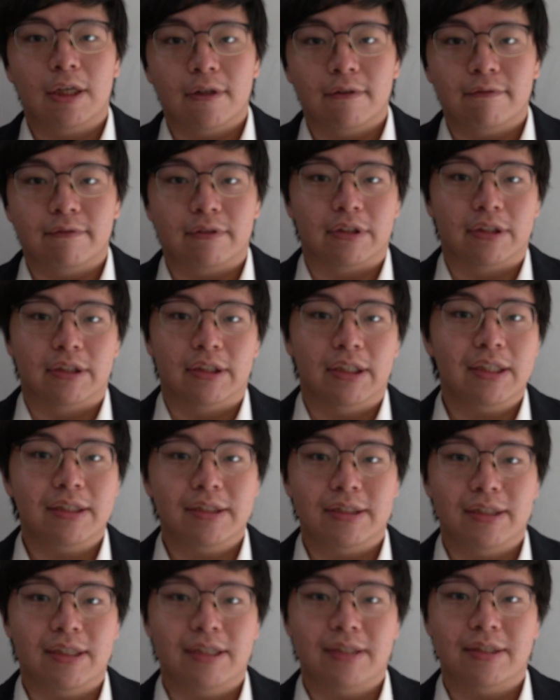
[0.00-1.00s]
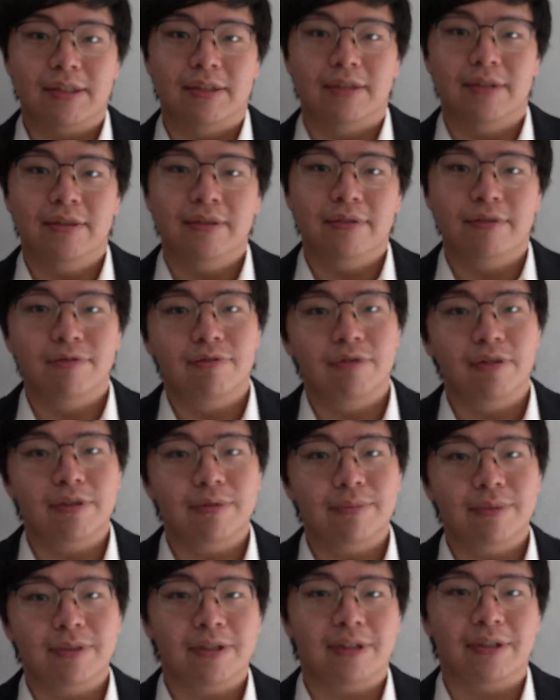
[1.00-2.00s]
For the next lesson,
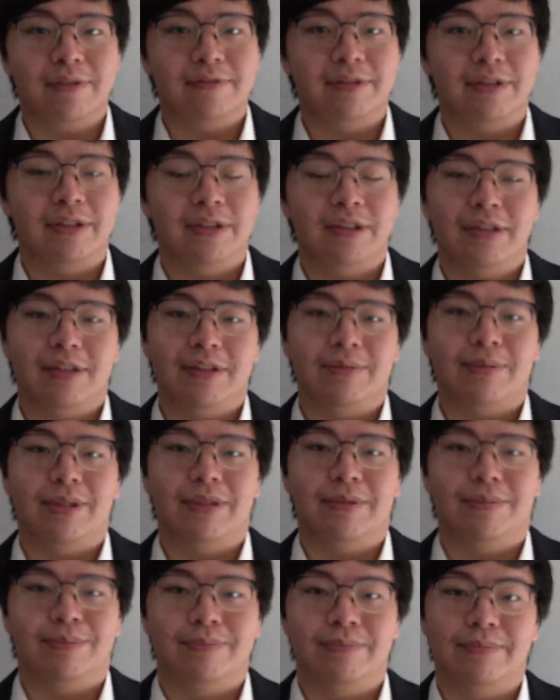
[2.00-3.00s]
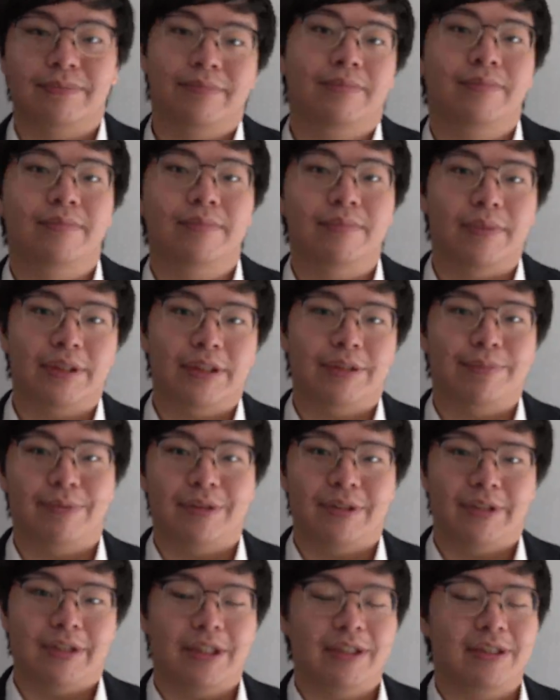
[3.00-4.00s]
we'll be covering about
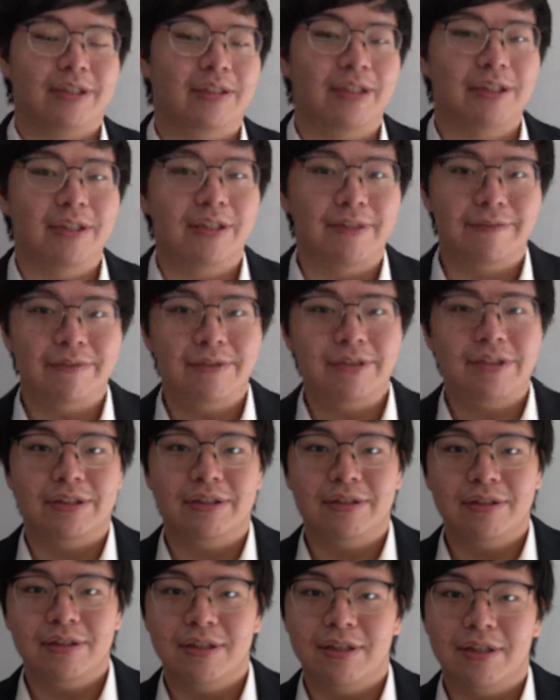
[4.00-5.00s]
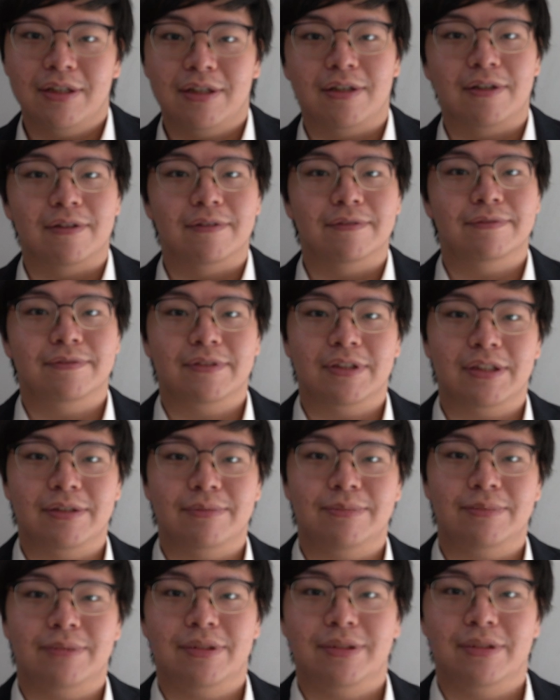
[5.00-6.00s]
multiplication and division of
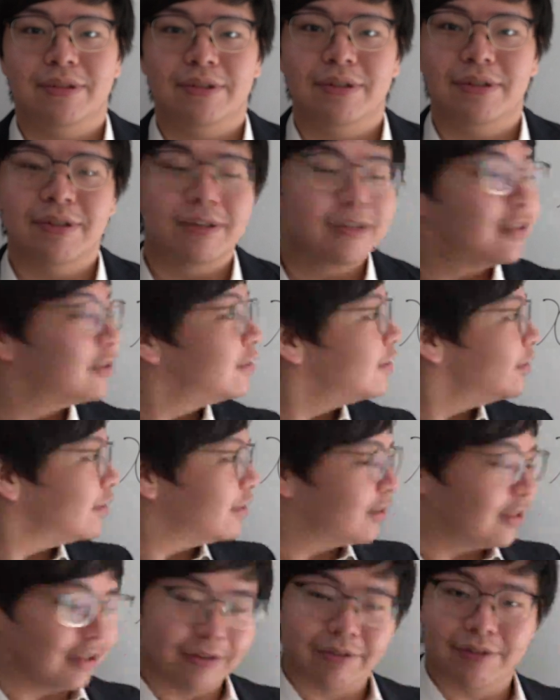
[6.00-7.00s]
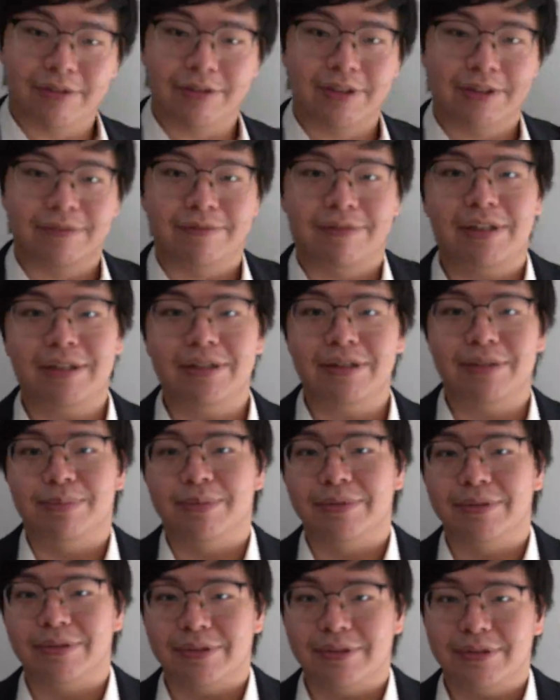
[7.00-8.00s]
terms including
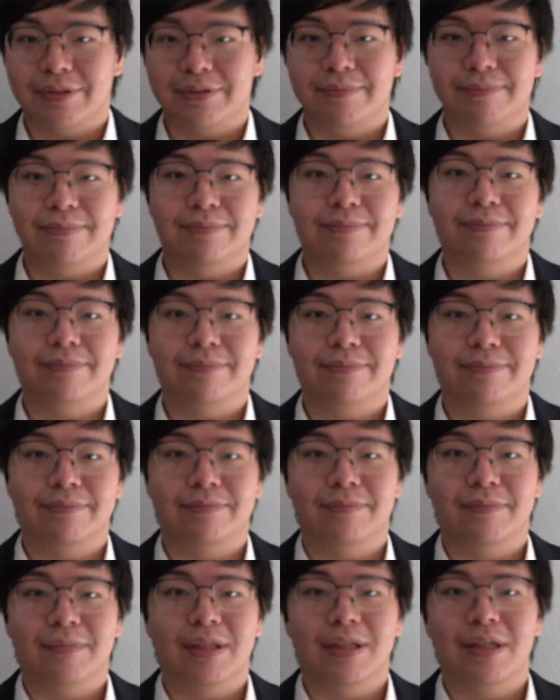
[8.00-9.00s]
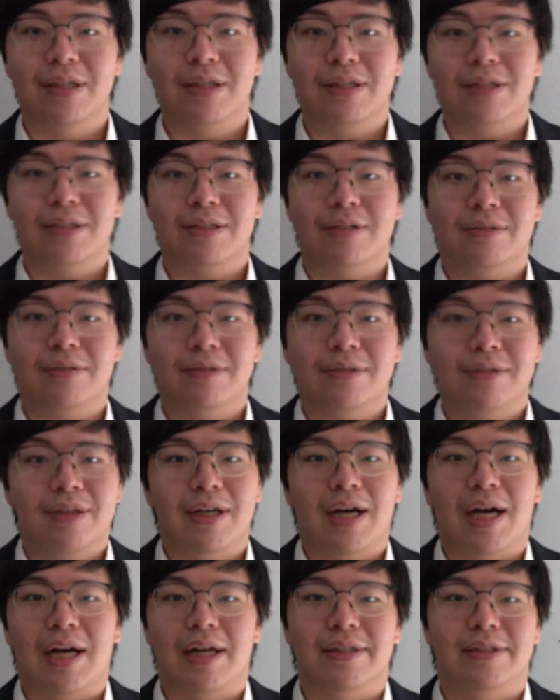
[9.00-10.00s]
variables. So,
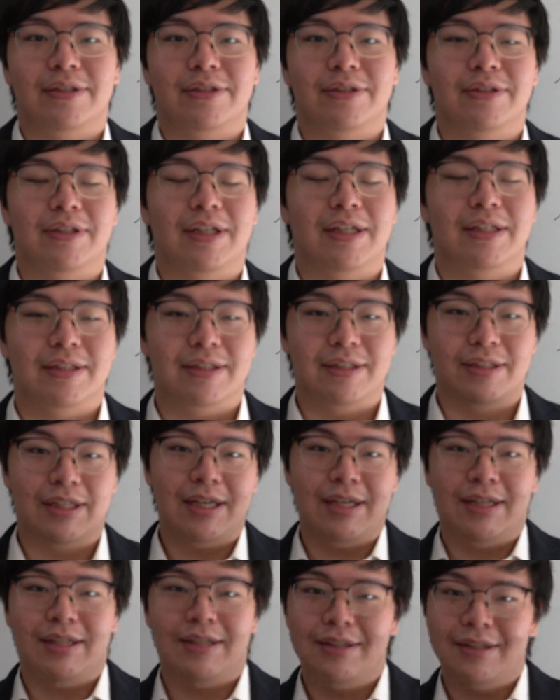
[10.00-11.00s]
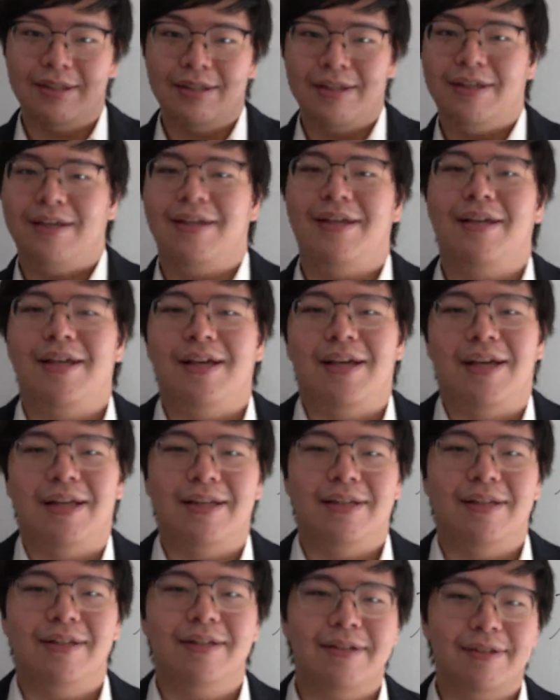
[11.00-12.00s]
I'll see you guys then,
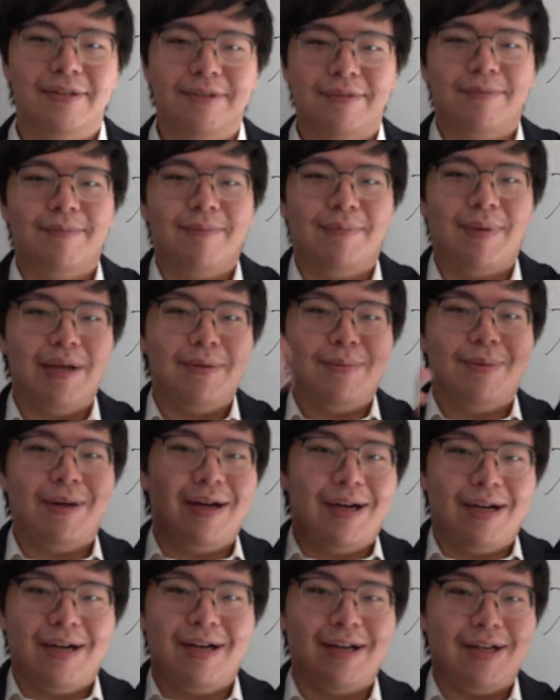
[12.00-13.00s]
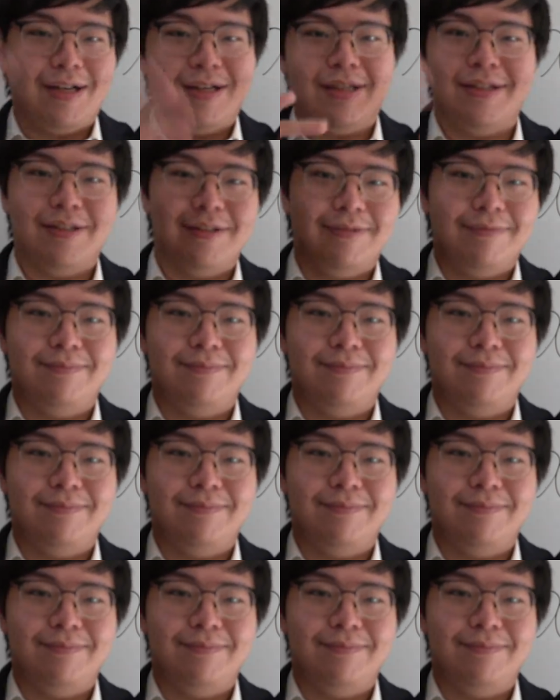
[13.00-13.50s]
and bye bye!